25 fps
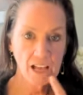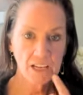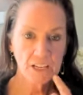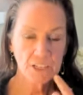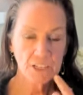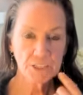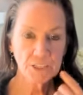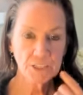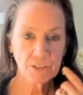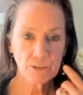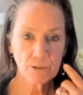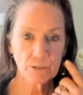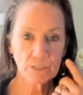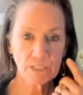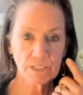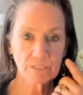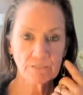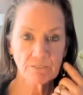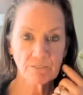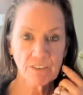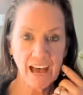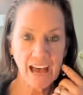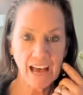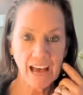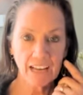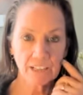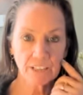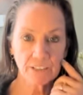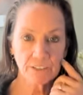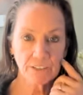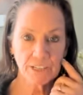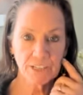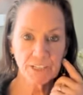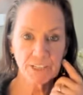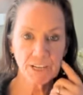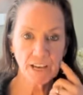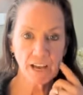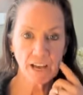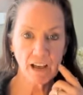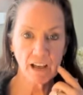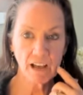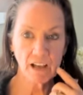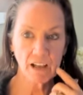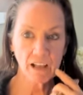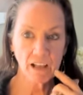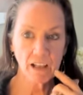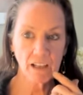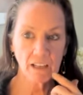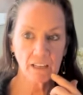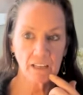So in fact, the
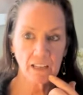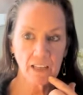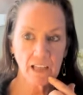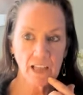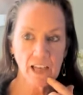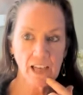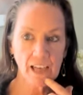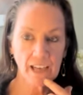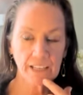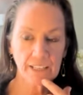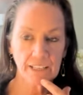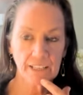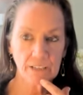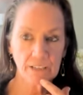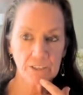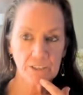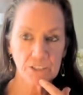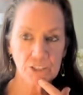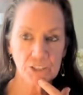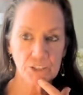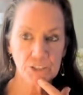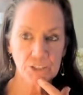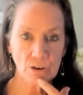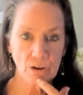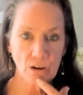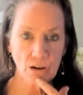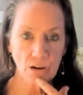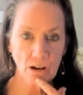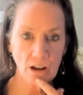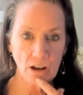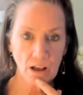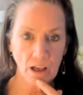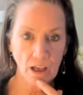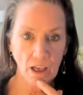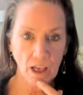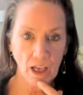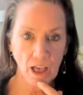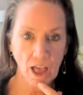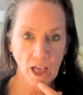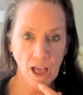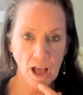tongue and the jaw